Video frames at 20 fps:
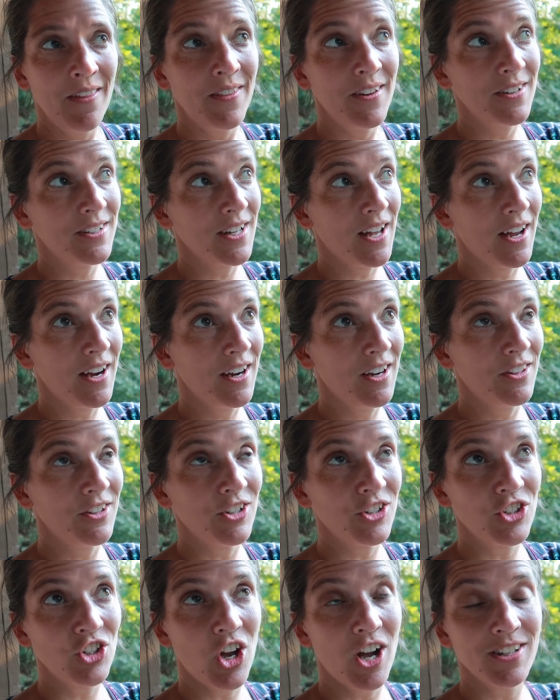they're tired,
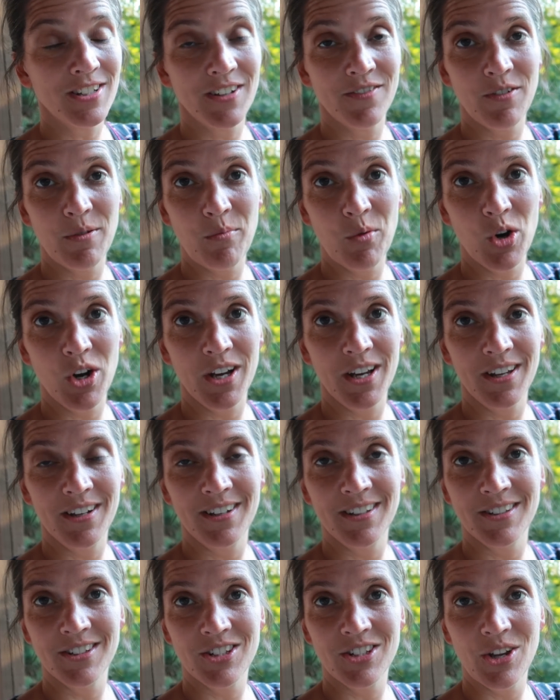they're exhausted from
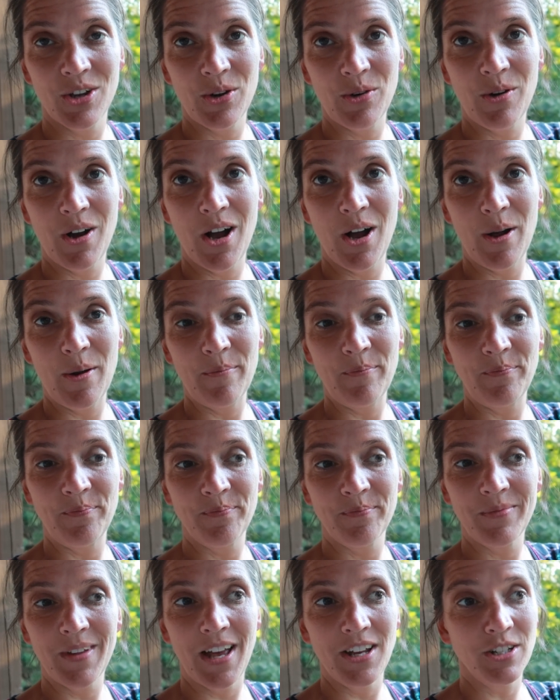working, and so um,
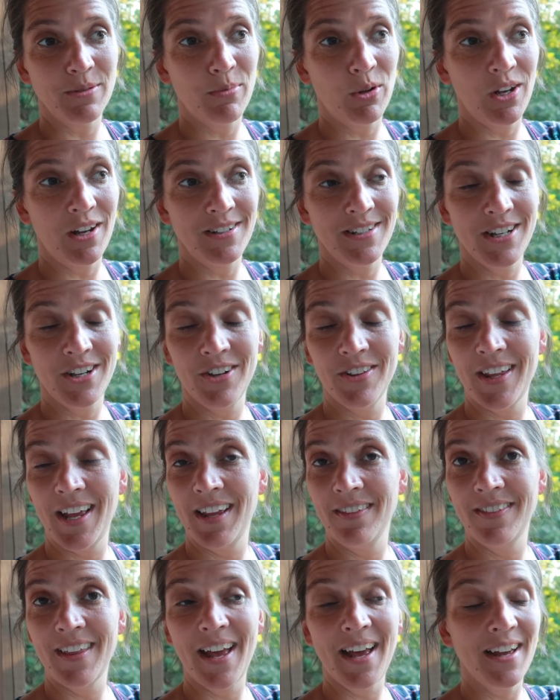I just pulled out dinner.
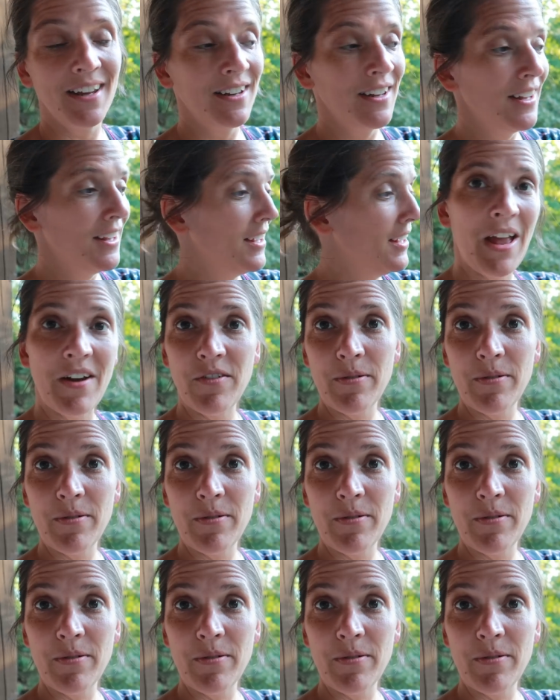They ate that.